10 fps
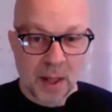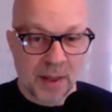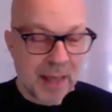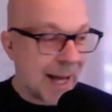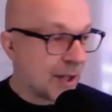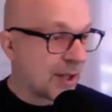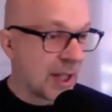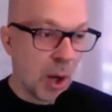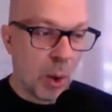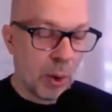That is
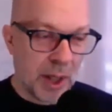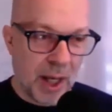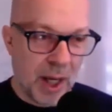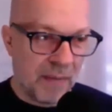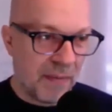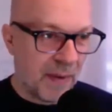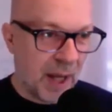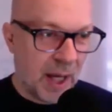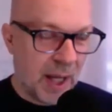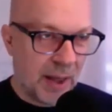the only,
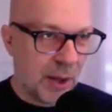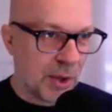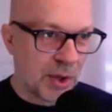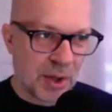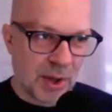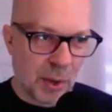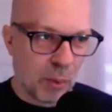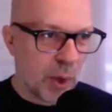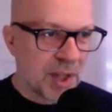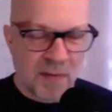there's the
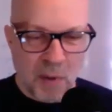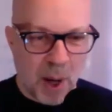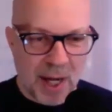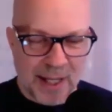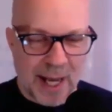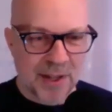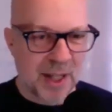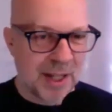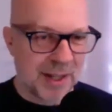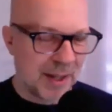risk of a podcast
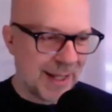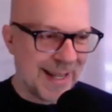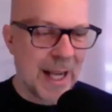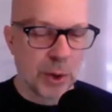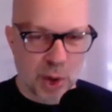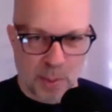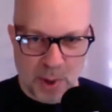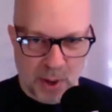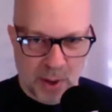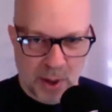is negligible.